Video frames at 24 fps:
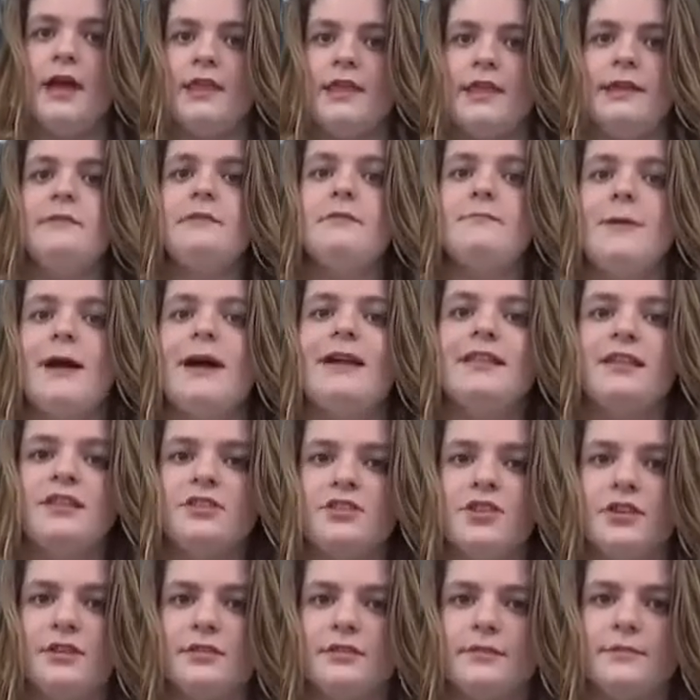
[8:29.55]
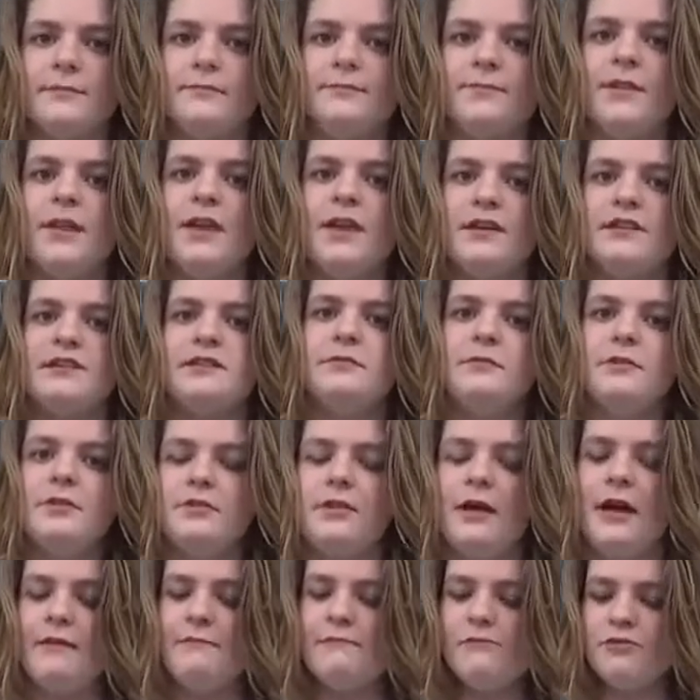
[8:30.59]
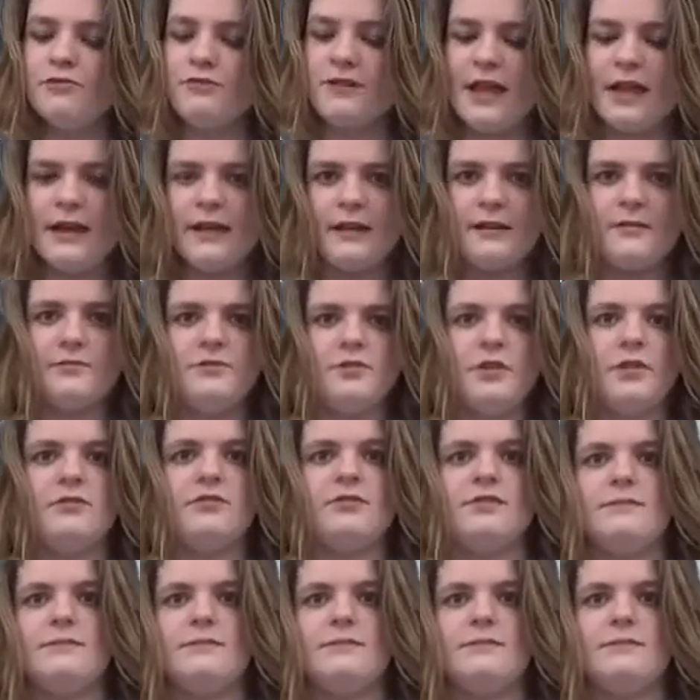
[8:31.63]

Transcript: they repel each other. So when you have more negative charge